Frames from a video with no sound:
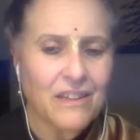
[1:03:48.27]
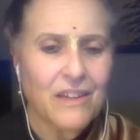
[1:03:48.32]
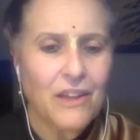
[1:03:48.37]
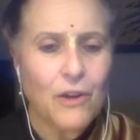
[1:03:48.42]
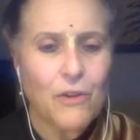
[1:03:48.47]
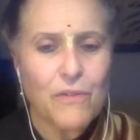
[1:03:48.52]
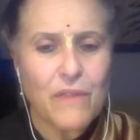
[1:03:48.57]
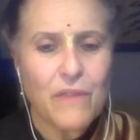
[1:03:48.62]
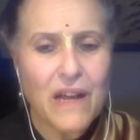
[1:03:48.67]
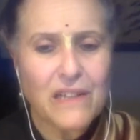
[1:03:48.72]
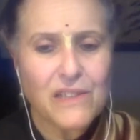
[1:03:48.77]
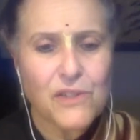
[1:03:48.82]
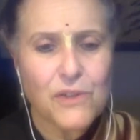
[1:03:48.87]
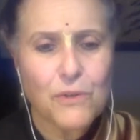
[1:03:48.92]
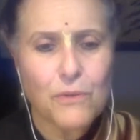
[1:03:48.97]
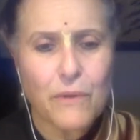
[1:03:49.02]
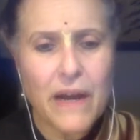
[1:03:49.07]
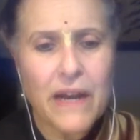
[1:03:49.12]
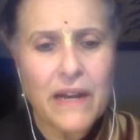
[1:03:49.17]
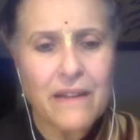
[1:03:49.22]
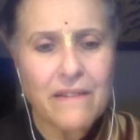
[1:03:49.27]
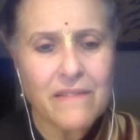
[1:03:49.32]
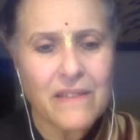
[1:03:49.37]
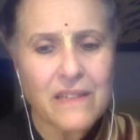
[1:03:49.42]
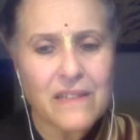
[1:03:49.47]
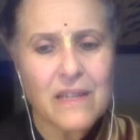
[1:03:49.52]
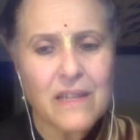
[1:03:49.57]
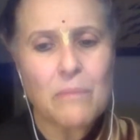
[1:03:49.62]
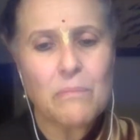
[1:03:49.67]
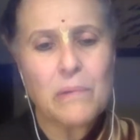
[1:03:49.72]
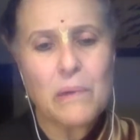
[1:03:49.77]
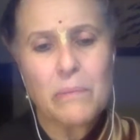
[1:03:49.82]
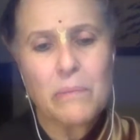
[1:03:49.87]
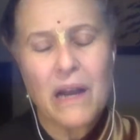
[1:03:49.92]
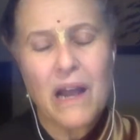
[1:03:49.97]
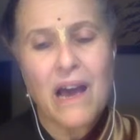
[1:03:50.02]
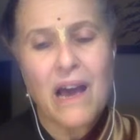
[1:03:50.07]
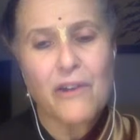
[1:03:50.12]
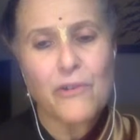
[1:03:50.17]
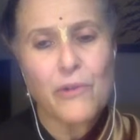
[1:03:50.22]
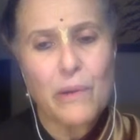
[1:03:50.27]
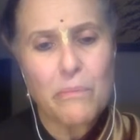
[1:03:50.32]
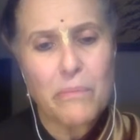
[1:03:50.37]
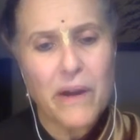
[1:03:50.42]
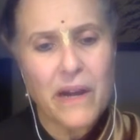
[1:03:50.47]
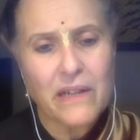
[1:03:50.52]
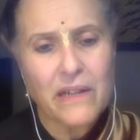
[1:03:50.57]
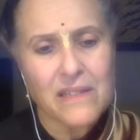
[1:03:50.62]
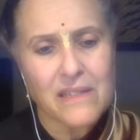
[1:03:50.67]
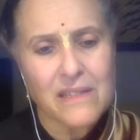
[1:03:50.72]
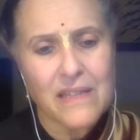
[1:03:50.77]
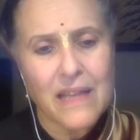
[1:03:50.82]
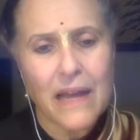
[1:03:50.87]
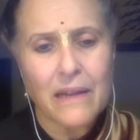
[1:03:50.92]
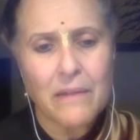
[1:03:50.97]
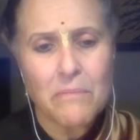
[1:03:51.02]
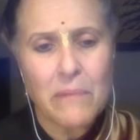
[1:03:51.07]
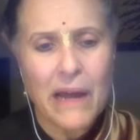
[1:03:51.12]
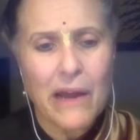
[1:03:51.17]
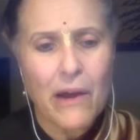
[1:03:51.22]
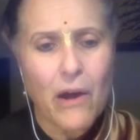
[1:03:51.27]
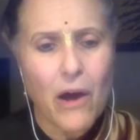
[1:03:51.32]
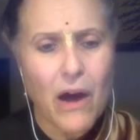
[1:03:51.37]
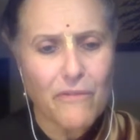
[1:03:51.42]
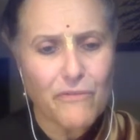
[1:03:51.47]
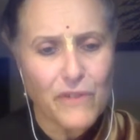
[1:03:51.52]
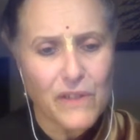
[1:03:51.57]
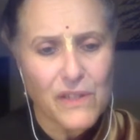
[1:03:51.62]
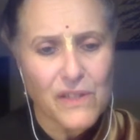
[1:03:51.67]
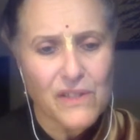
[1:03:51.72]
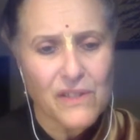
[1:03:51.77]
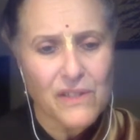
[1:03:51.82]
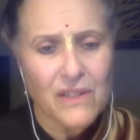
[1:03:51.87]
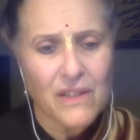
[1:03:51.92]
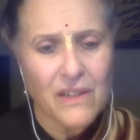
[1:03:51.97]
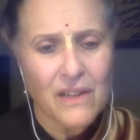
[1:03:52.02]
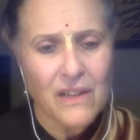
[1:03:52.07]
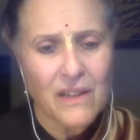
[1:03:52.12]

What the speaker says: you know, that's great in the temple, but how do I practice that in my office?